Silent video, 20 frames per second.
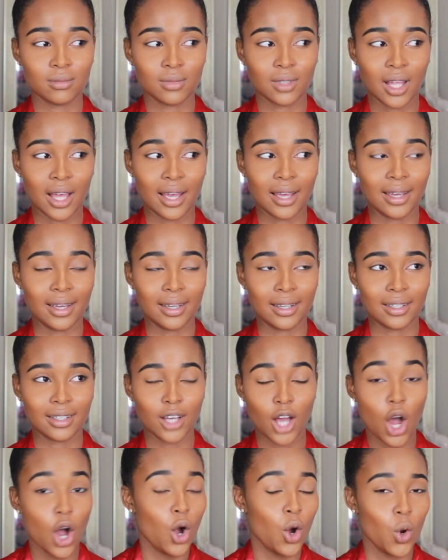
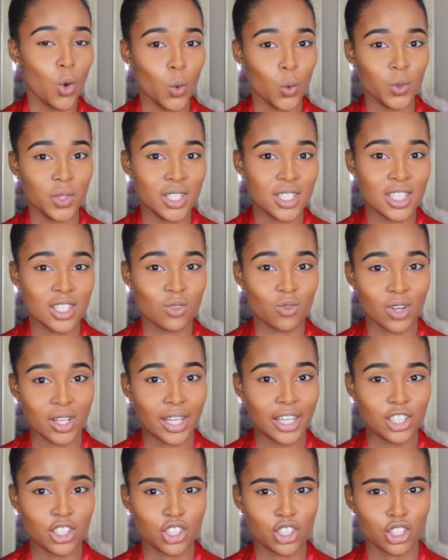like, oh, this is
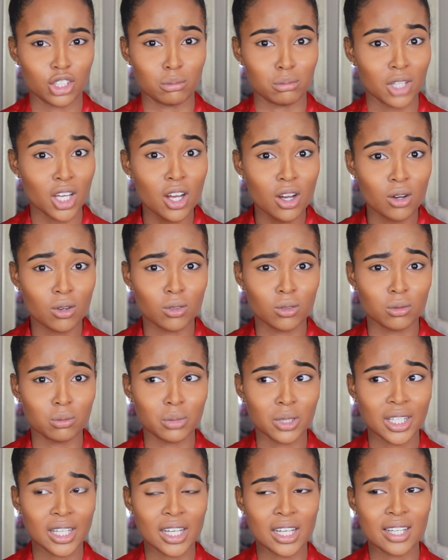relationship. No,
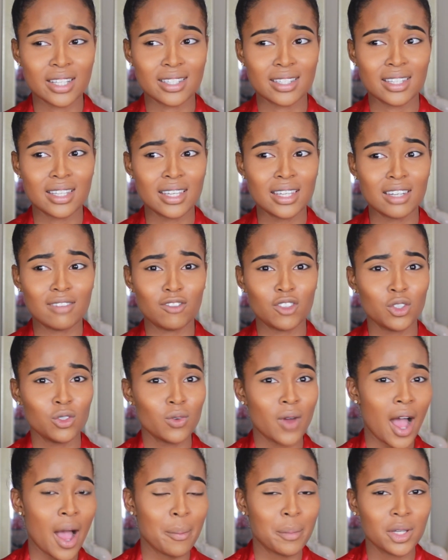because then if
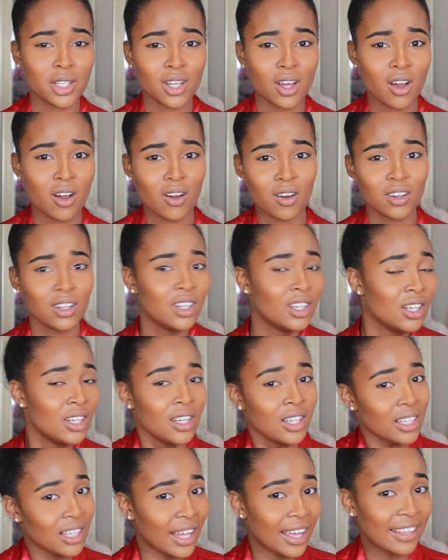you hop in all
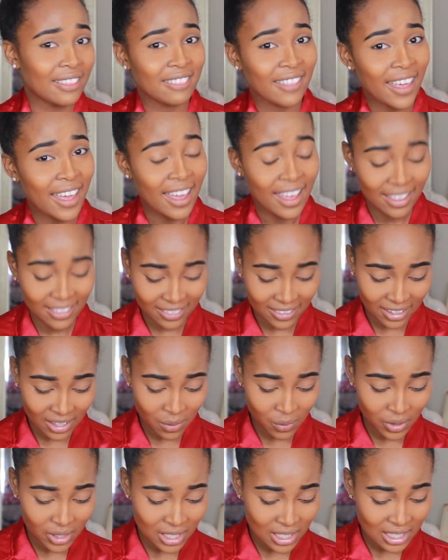like that,
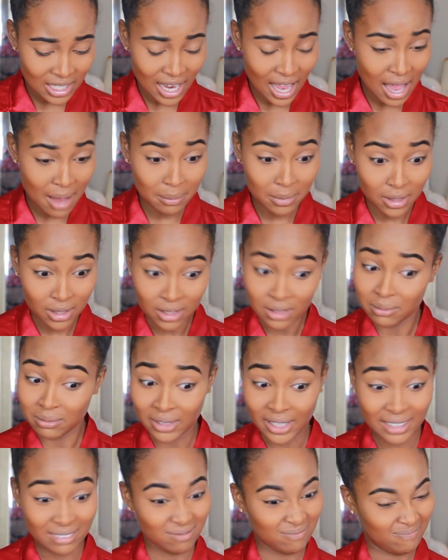then when it's time to
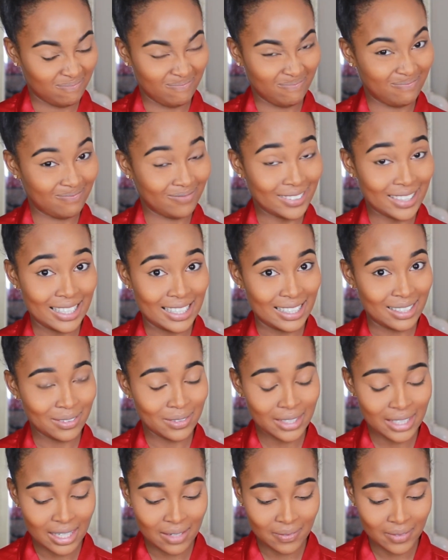like, I
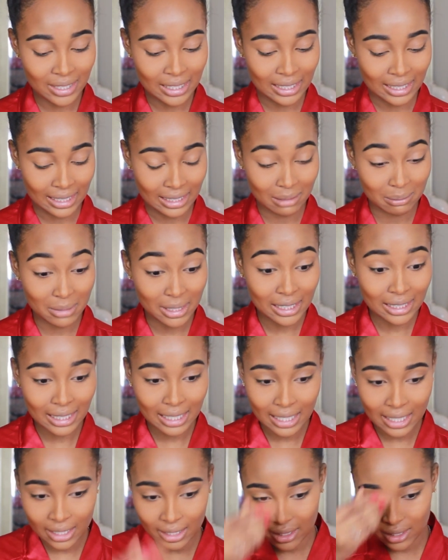don't think I really like them like
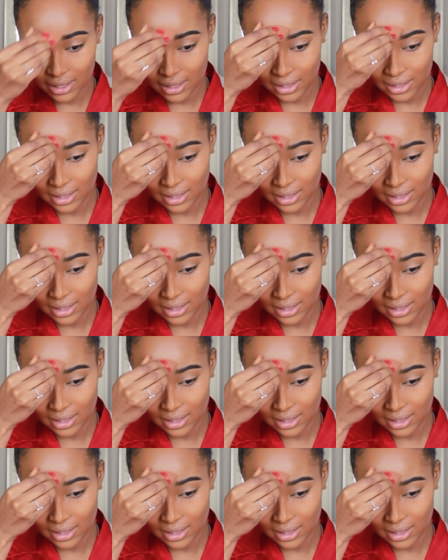that,